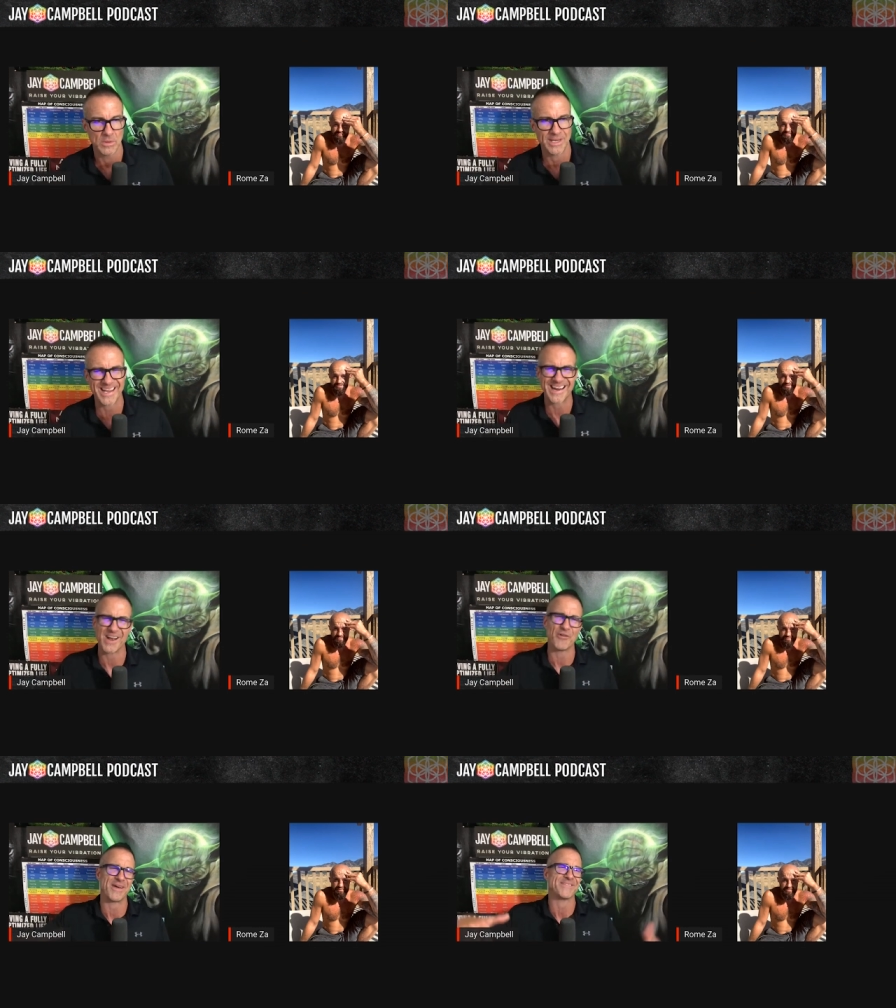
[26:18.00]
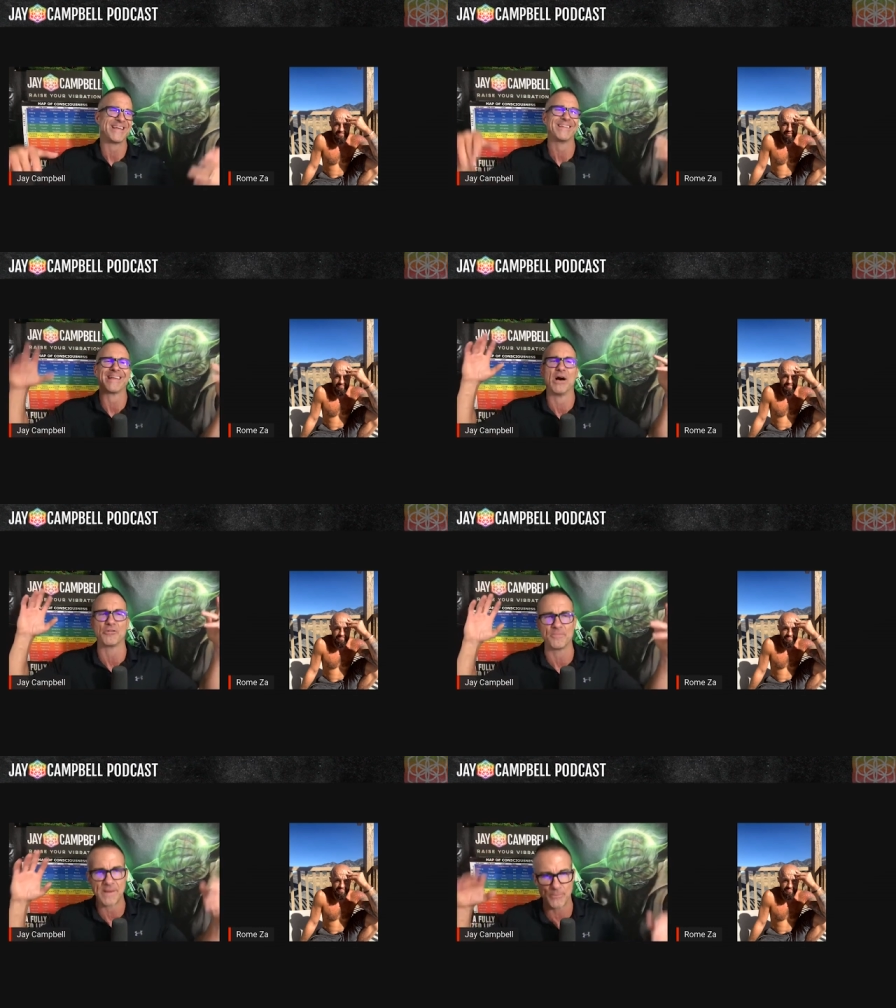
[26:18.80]
And again, I only have
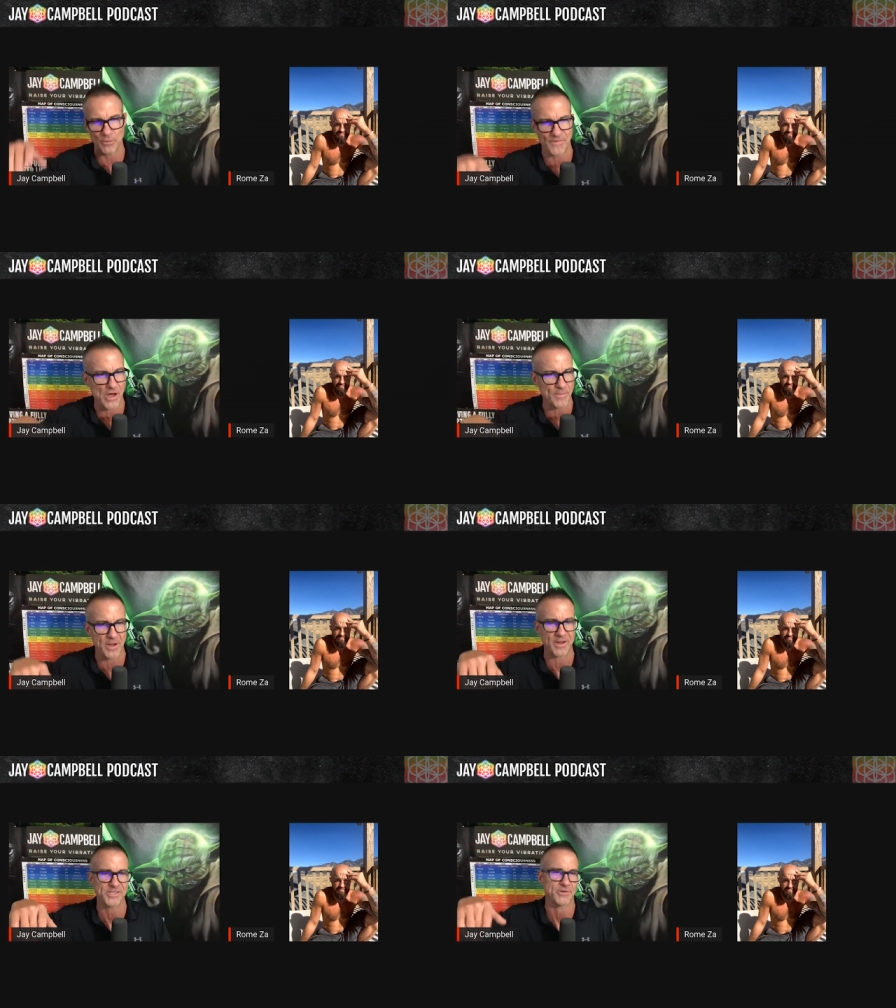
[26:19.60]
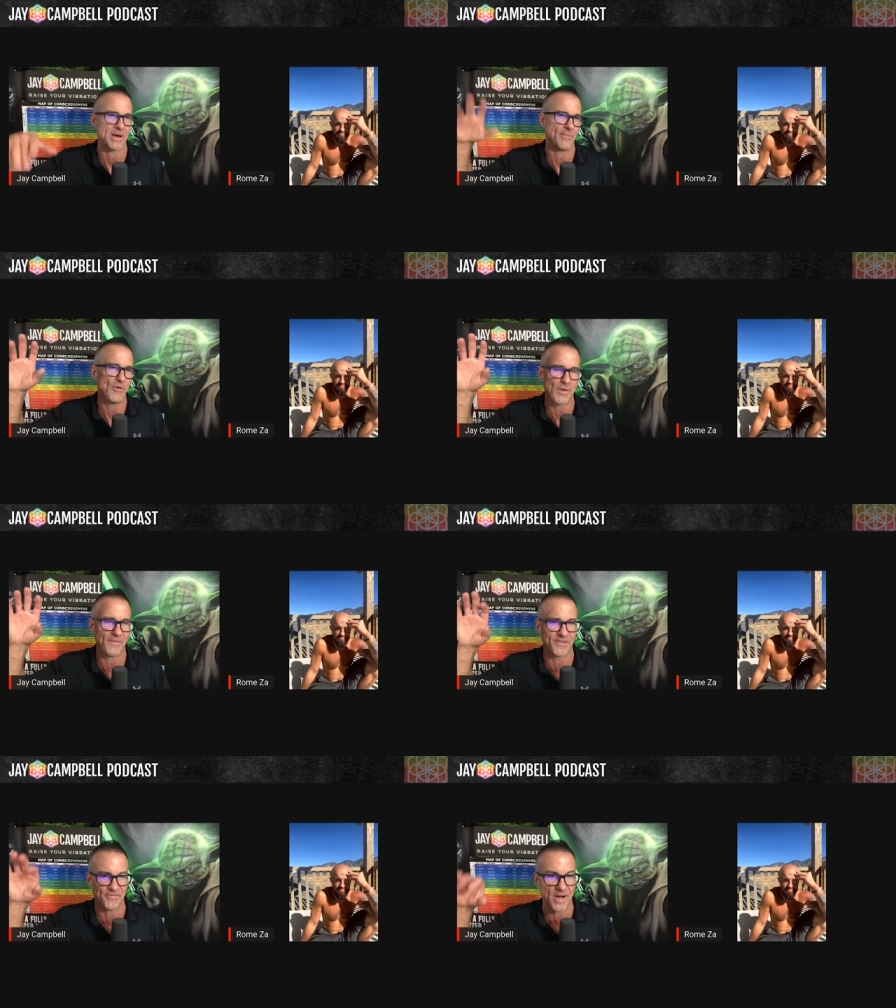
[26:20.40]
10,000 people who follow me on Instagram. Who
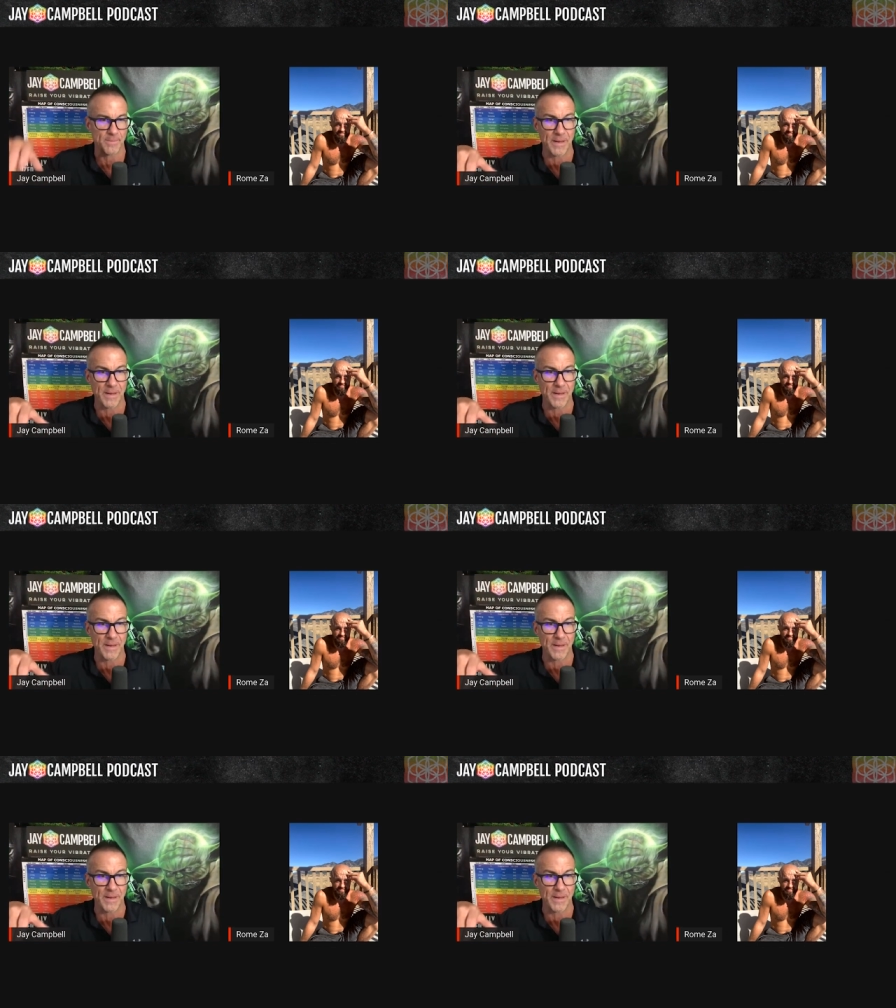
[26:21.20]
gives a fuck?